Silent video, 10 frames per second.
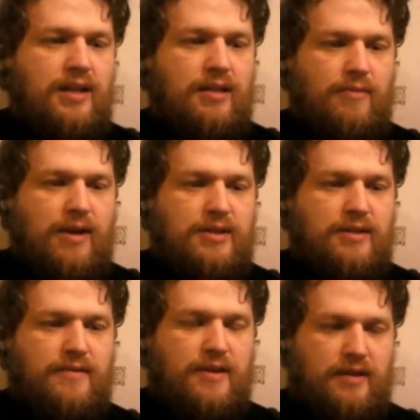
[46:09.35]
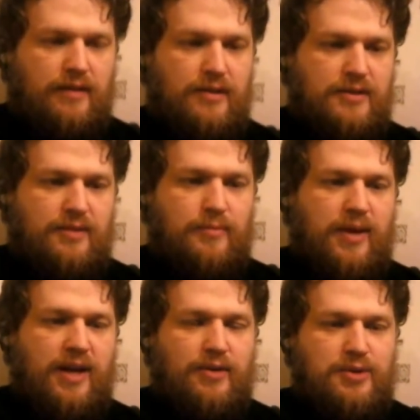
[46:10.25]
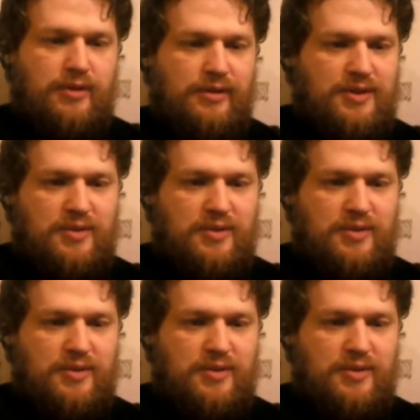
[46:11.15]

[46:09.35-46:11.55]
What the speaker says: threads of nothingness that Bering tried to